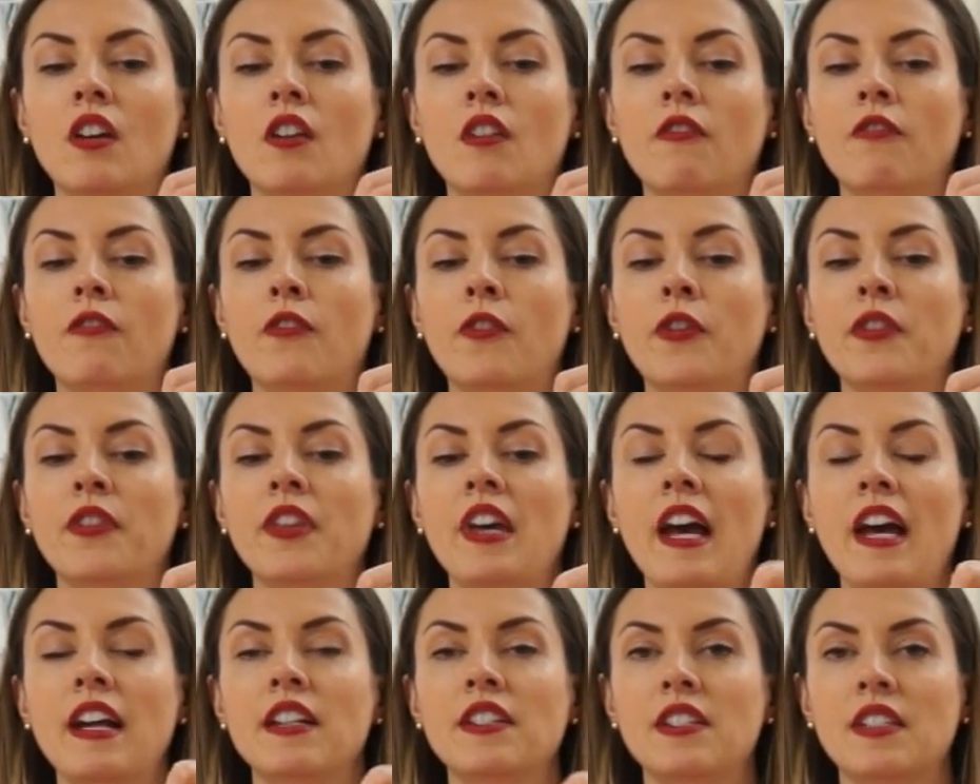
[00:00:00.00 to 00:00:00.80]
fold
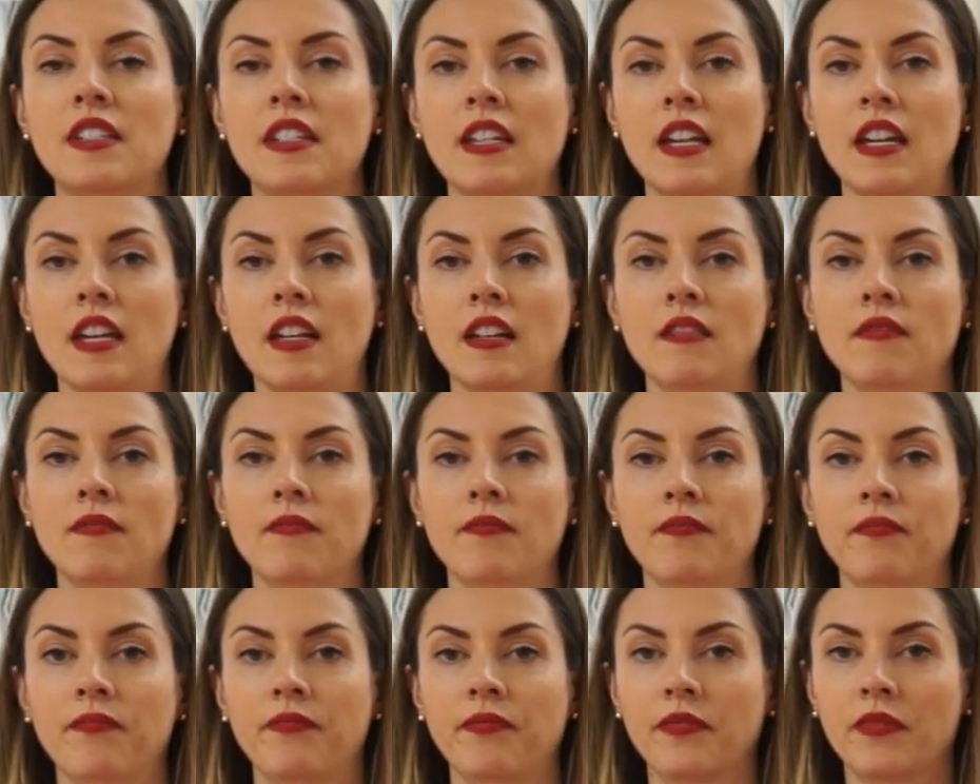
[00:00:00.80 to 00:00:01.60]
the edges in,
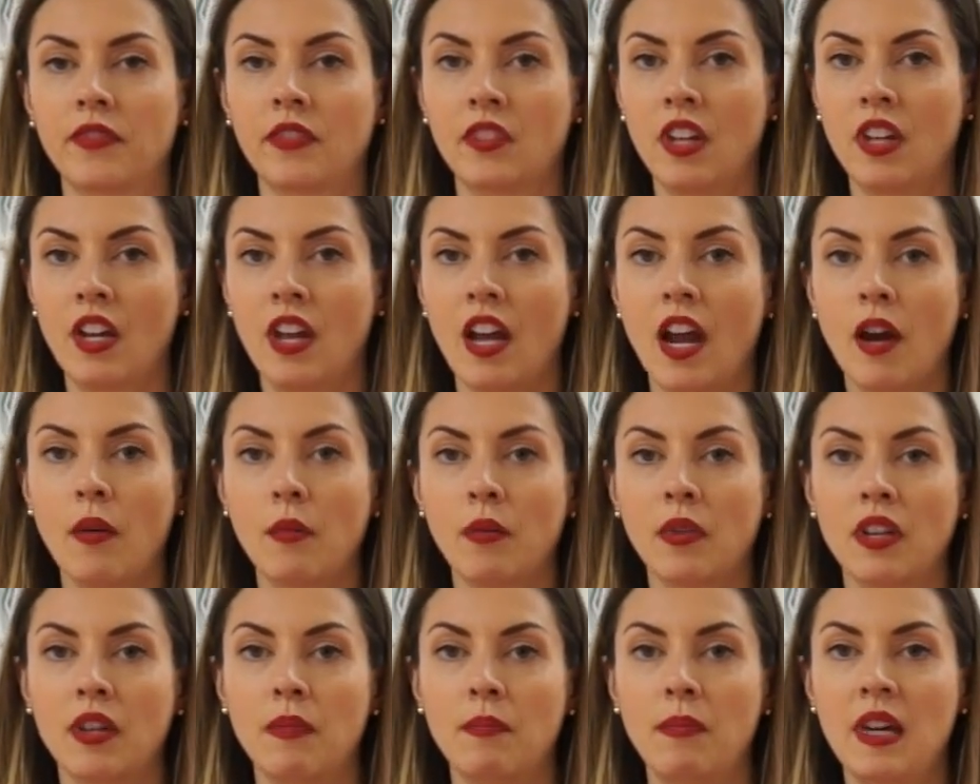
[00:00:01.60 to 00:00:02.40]
and we're
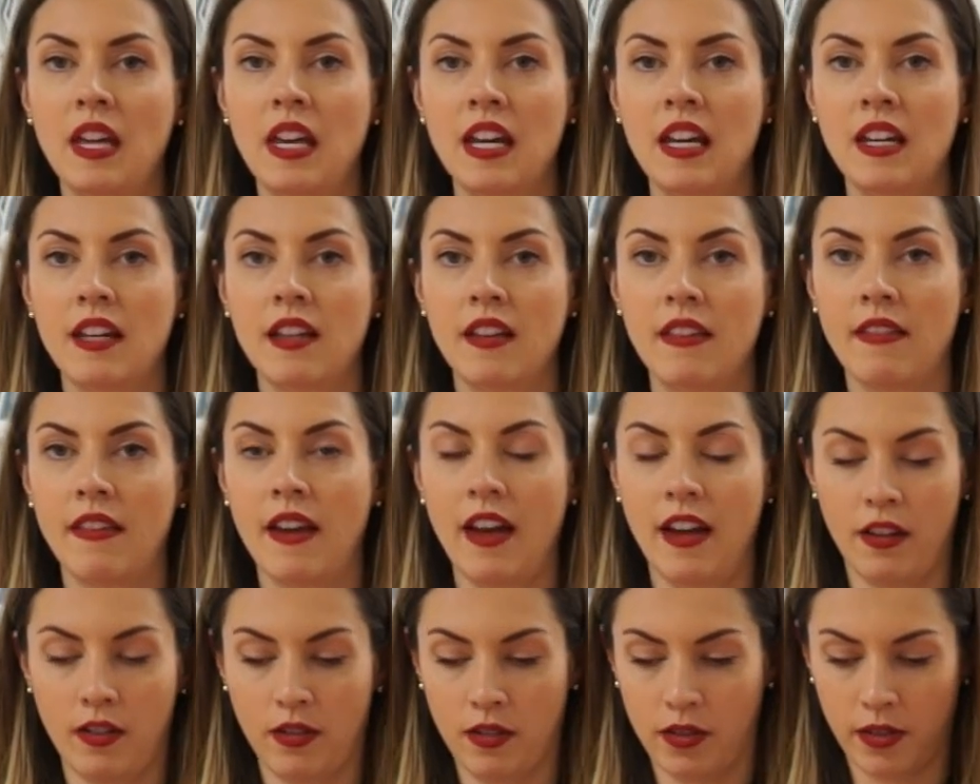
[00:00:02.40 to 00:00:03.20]
going to pin
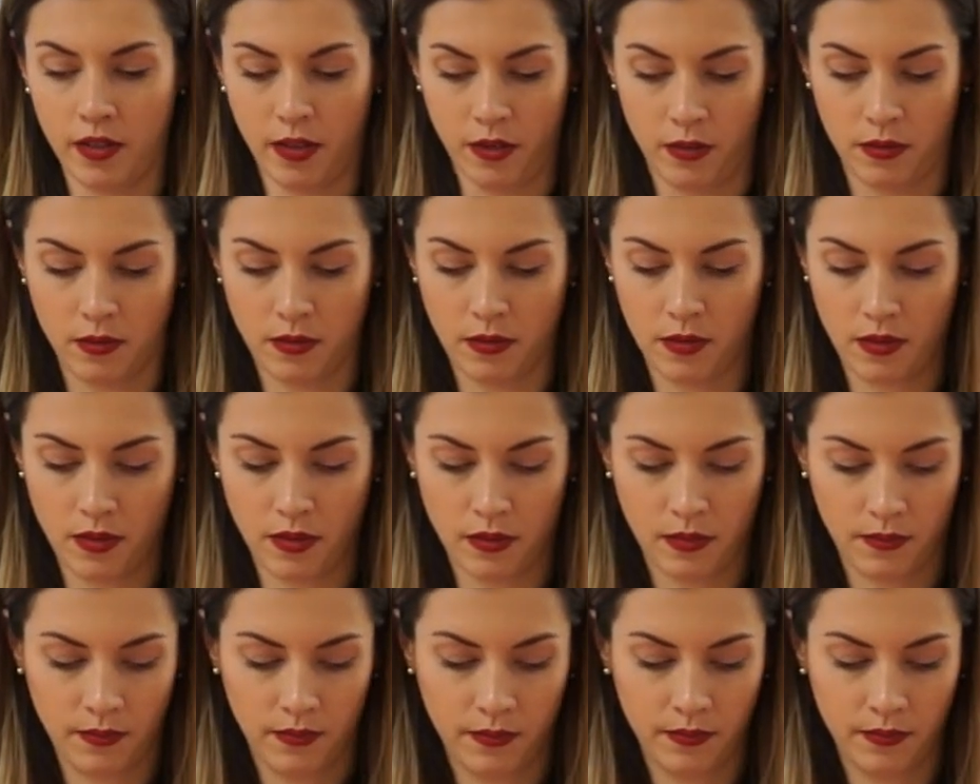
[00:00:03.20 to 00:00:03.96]
that closed.